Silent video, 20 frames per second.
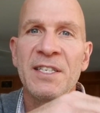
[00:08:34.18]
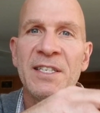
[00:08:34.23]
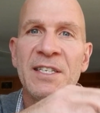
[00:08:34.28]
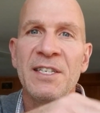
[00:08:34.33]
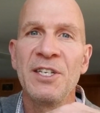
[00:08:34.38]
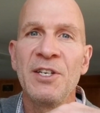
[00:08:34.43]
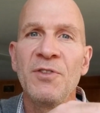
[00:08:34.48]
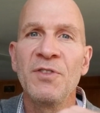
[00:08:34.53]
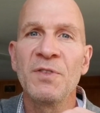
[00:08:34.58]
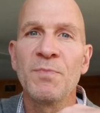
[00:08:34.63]

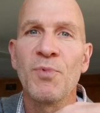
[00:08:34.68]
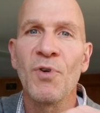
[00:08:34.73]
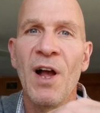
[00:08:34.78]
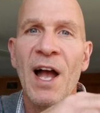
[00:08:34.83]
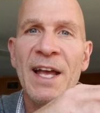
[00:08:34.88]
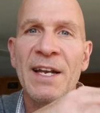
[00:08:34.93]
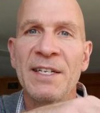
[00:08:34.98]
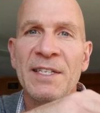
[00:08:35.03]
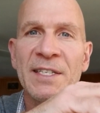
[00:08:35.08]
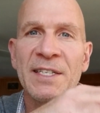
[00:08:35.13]
use
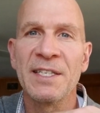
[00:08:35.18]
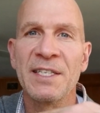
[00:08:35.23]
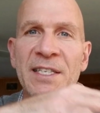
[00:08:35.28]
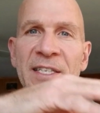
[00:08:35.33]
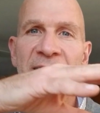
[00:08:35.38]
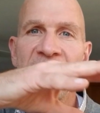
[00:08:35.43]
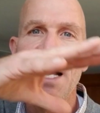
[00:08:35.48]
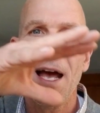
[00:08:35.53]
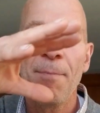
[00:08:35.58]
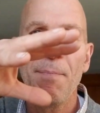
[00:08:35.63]
Brian as a
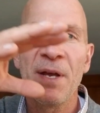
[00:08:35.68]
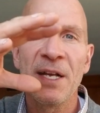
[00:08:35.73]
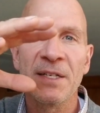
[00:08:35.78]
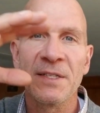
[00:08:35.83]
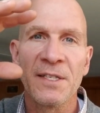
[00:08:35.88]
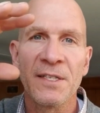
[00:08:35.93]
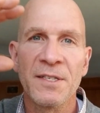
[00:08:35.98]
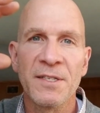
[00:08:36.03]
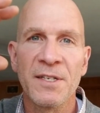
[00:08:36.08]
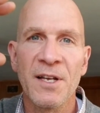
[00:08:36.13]
stepping
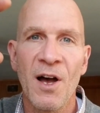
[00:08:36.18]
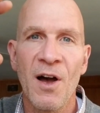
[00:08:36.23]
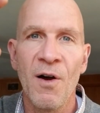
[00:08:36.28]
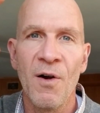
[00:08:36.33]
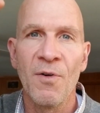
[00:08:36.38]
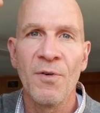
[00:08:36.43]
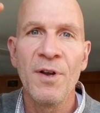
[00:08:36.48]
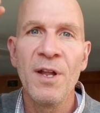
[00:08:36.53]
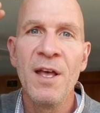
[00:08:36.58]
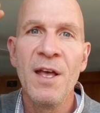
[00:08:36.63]

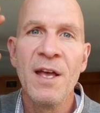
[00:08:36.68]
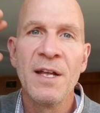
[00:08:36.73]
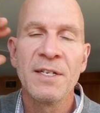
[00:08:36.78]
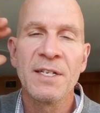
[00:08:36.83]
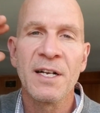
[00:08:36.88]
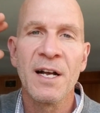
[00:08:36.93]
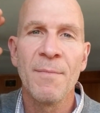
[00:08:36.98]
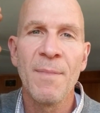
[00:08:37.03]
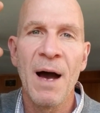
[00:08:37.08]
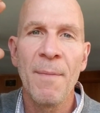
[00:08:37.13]
stone to
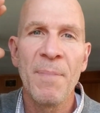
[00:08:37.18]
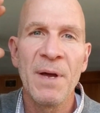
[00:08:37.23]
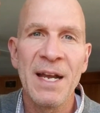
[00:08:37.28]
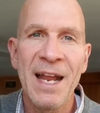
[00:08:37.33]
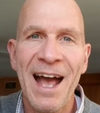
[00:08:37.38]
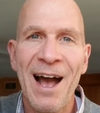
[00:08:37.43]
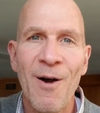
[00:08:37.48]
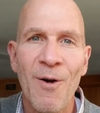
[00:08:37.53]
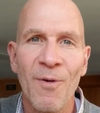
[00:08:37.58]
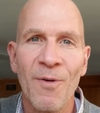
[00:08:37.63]
come up and
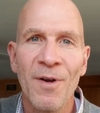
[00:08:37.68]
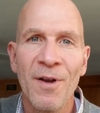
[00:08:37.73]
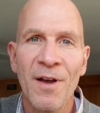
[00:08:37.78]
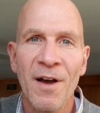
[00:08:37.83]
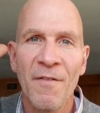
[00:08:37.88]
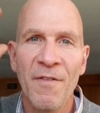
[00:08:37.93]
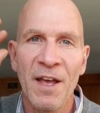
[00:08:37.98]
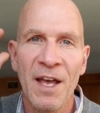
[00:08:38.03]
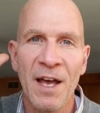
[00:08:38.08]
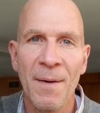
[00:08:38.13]
out
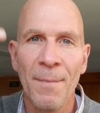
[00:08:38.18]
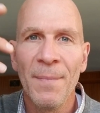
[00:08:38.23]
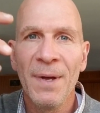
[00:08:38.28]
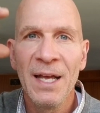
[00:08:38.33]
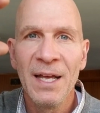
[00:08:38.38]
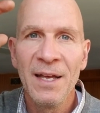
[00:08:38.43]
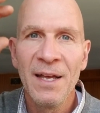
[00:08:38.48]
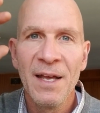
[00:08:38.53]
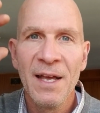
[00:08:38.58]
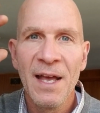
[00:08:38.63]
of him
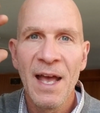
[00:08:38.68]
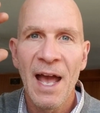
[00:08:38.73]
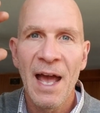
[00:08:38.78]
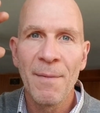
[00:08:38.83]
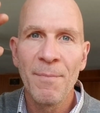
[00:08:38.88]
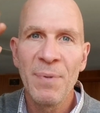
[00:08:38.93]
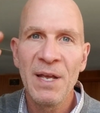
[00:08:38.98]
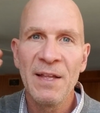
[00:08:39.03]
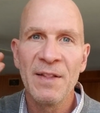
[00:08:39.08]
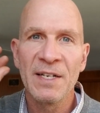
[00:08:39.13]
and
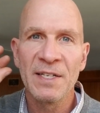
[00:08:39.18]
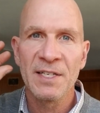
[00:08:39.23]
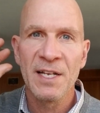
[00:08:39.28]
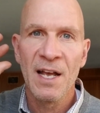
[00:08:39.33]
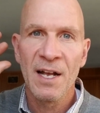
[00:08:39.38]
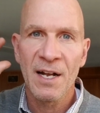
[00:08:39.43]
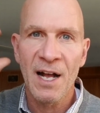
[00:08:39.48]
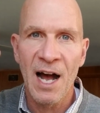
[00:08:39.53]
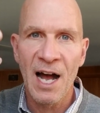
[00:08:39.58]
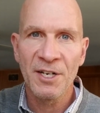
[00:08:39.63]
be this
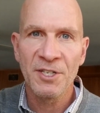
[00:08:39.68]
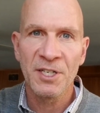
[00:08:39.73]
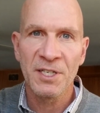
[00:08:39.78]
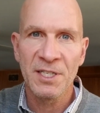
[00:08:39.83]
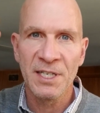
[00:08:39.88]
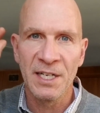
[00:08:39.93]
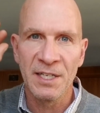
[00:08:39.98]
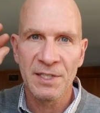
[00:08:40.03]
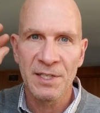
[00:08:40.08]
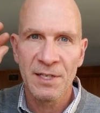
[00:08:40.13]

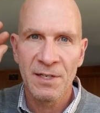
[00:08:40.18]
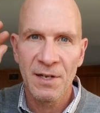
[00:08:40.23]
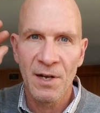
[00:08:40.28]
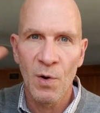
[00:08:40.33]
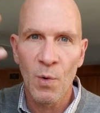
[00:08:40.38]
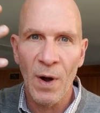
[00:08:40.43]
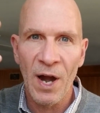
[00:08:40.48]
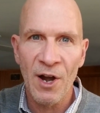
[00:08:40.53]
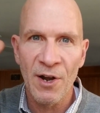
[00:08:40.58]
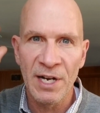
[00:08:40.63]
consciousness,
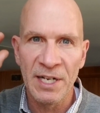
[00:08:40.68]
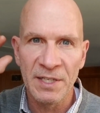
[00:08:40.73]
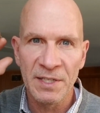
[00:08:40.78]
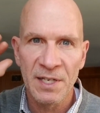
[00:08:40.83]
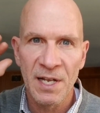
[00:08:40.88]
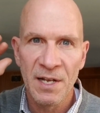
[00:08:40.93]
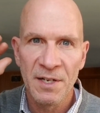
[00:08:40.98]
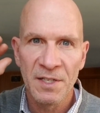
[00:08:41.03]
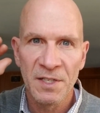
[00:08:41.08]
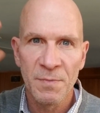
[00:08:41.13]
awareness,
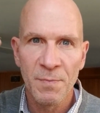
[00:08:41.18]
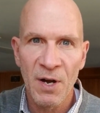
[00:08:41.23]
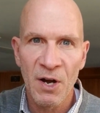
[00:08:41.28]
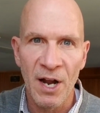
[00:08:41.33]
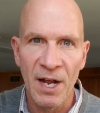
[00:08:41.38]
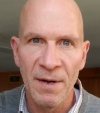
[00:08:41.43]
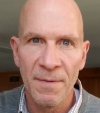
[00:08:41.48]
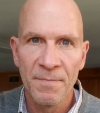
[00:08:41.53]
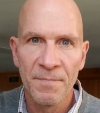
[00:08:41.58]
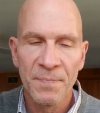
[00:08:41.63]

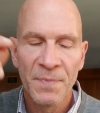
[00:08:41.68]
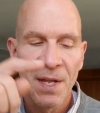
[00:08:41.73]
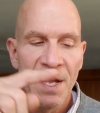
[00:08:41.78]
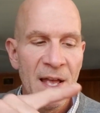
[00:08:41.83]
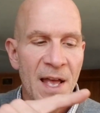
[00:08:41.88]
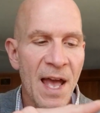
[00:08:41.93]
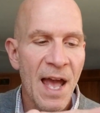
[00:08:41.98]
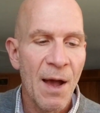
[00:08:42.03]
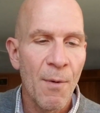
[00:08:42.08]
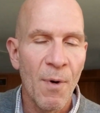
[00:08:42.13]
spirit.
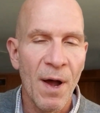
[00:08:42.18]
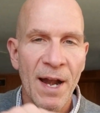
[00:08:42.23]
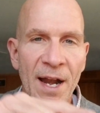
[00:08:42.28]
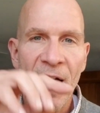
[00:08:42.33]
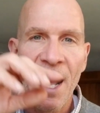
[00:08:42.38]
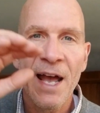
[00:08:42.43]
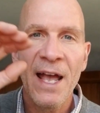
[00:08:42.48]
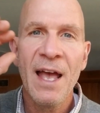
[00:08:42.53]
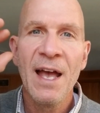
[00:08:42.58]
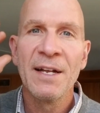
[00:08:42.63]
And when
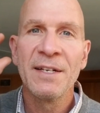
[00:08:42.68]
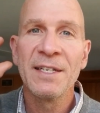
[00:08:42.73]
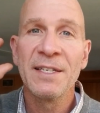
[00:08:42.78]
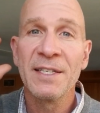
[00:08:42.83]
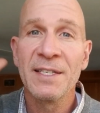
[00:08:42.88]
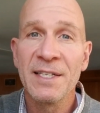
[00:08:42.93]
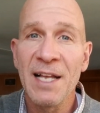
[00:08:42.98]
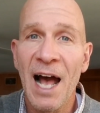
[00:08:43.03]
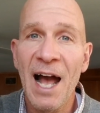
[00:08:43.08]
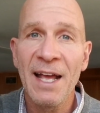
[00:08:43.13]
I
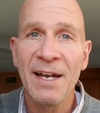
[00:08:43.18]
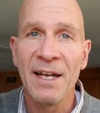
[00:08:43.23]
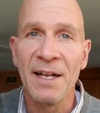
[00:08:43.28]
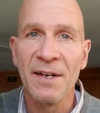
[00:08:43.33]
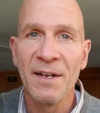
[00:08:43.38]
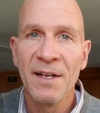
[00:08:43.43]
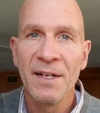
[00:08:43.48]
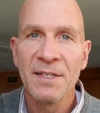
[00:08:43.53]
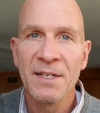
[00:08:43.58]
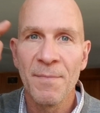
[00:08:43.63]

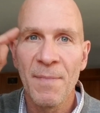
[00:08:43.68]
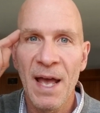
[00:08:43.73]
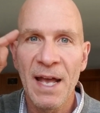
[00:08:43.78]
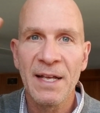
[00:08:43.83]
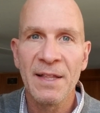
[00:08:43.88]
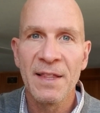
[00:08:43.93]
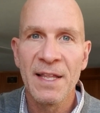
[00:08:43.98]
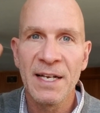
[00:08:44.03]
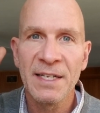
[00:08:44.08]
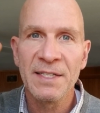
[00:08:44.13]
decided to
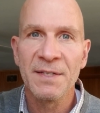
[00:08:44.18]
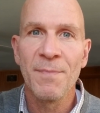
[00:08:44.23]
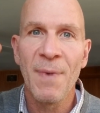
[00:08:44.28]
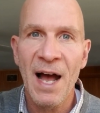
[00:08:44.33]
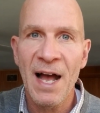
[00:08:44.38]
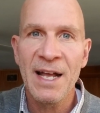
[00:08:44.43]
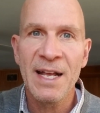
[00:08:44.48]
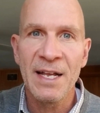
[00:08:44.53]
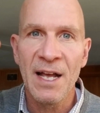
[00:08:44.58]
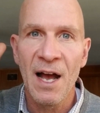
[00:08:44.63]
make this
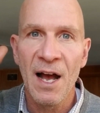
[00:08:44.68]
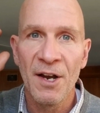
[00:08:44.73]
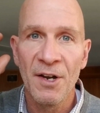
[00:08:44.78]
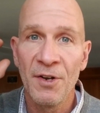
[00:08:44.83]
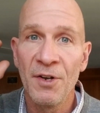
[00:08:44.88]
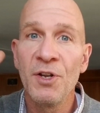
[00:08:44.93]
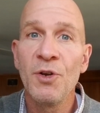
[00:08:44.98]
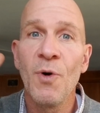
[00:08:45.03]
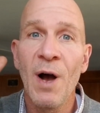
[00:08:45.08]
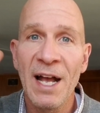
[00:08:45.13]
my
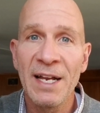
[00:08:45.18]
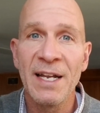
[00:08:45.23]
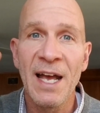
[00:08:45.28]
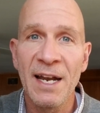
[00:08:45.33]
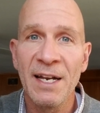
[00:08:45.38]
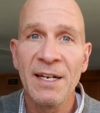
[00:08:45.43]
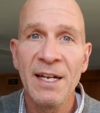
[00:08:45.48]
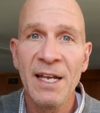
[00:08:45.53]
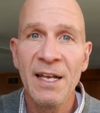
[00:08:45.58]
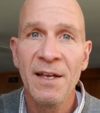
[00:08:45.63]
new
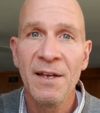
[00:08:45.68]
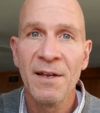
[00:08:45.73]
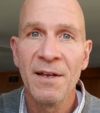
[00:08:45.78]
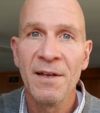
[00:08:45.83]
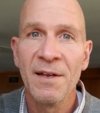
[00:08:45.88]
identity,